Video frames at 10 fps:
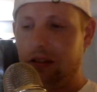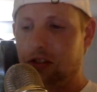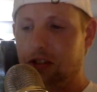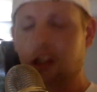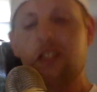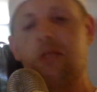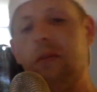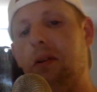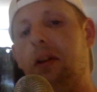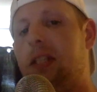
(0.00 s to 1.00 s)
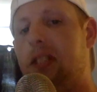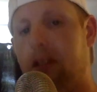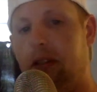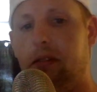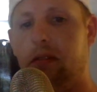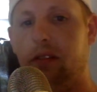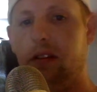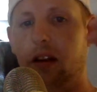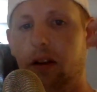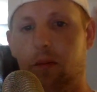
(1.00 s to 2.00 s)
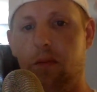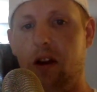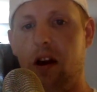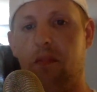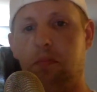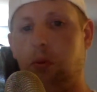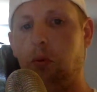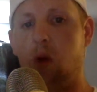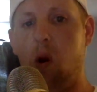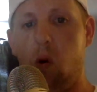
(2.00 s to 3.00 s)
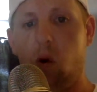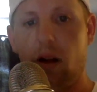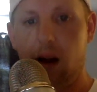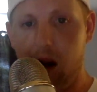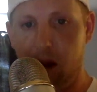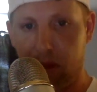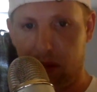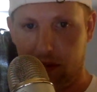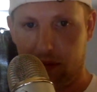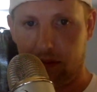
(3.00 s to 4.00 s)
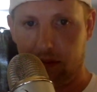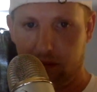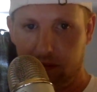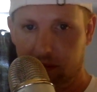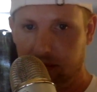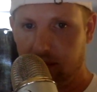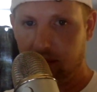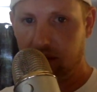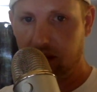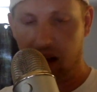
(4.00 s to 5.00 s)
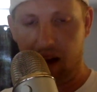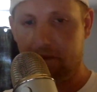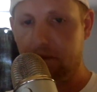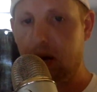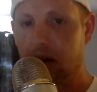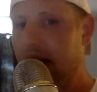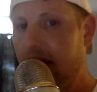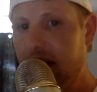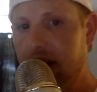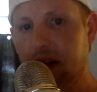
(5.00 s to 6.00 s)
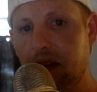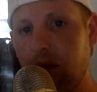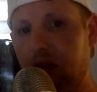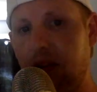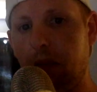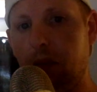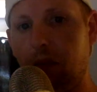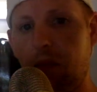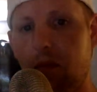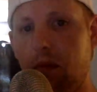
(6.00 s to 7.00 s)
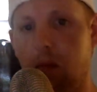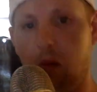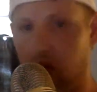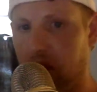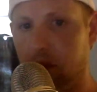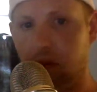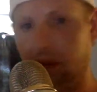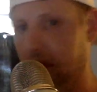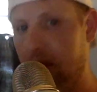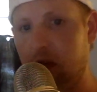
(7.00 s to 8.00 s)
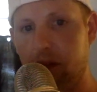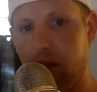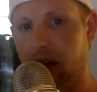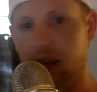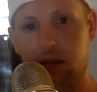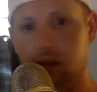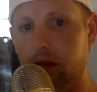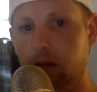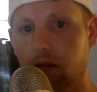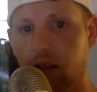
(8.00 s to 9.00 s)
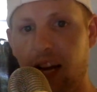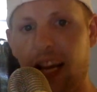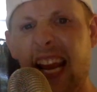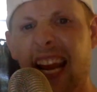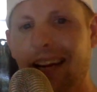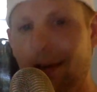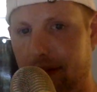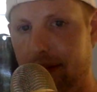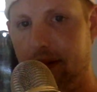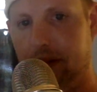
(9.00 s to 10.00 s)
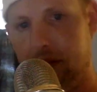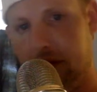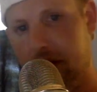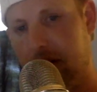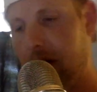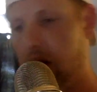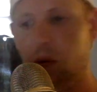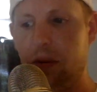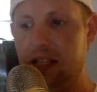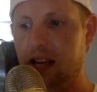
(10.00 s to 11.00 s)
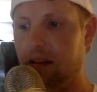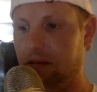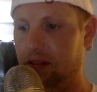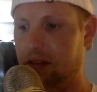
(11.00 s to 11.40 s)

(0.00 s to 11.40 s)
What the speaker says: Trust me when I tell you, I'm not pro-cop. I fucking hate dealing with them more than probably most blacks do. I hate it. Always have.